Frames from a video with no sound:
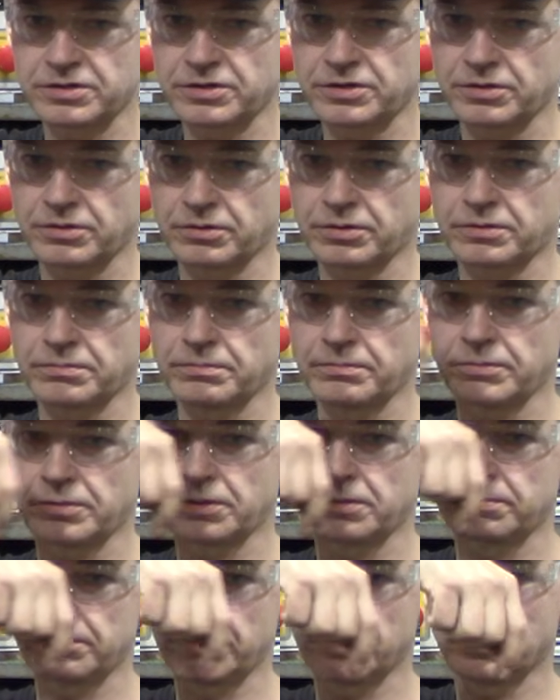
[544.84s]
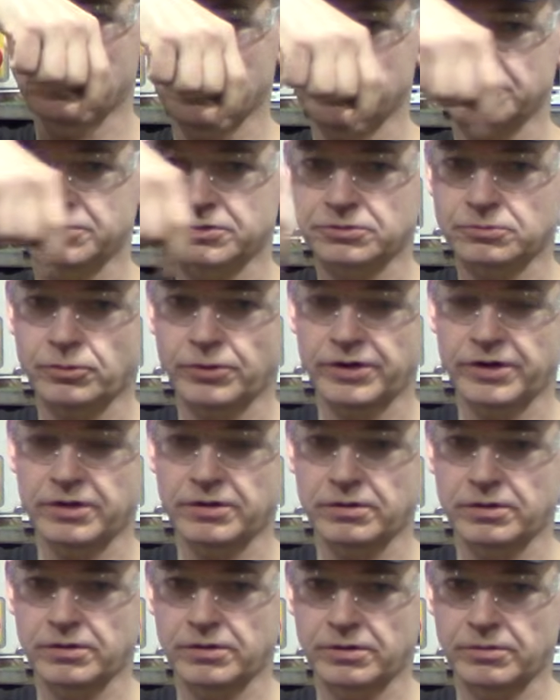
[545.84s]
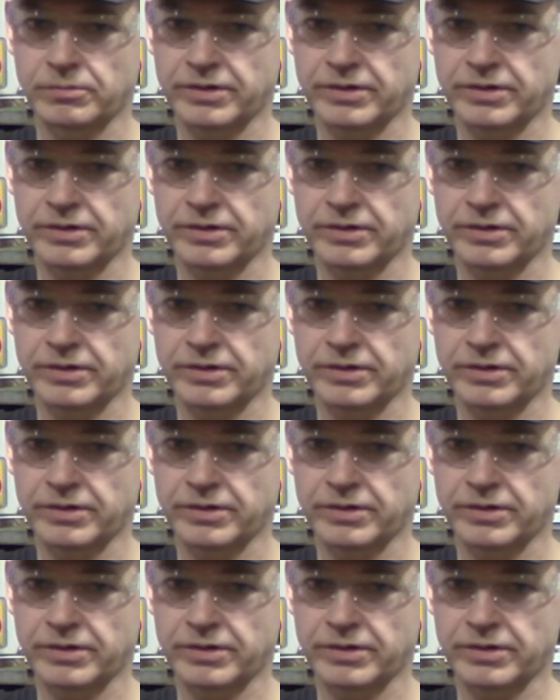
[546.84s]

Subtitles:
you know, mill a square or